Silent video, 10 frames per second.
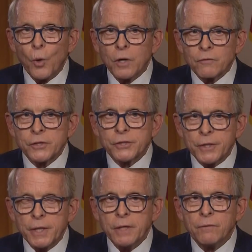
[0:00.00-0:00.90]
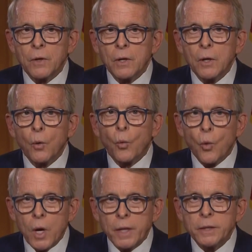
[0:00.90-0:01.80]
It's a benchmark Governor Mike
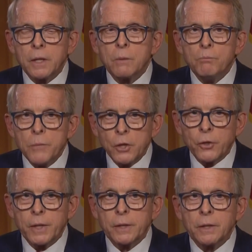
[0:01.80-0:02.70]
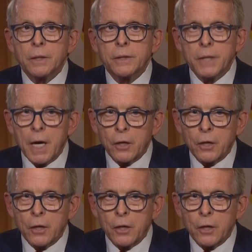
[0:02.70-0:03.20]
DeWine touted at a recent